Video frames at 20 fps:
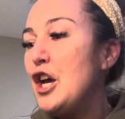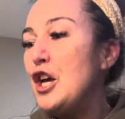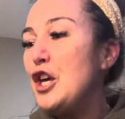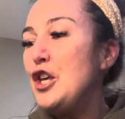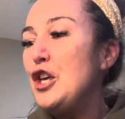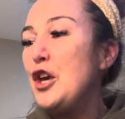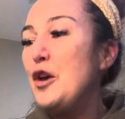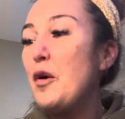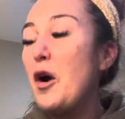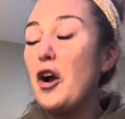
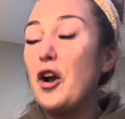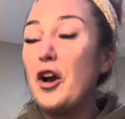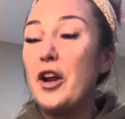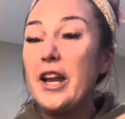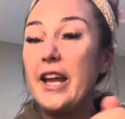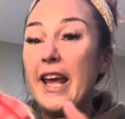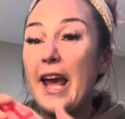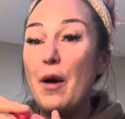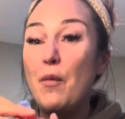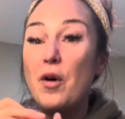You are going
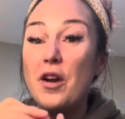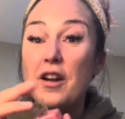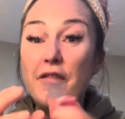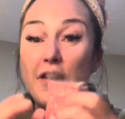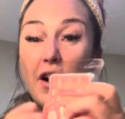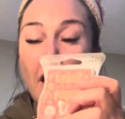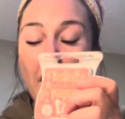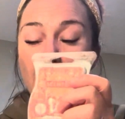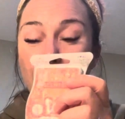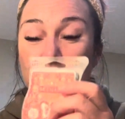to get one of
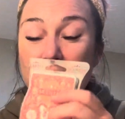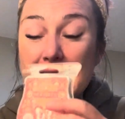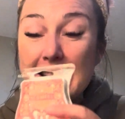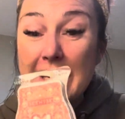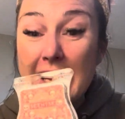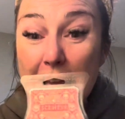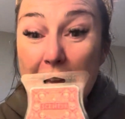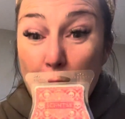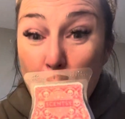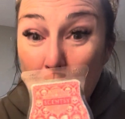our
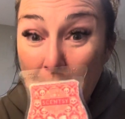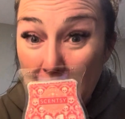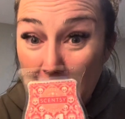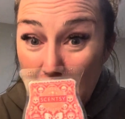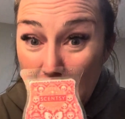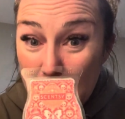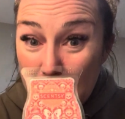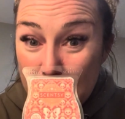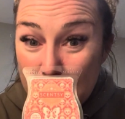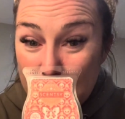sneak
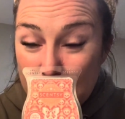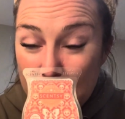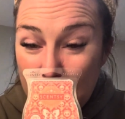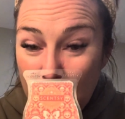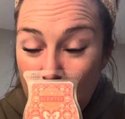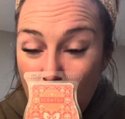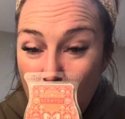peeks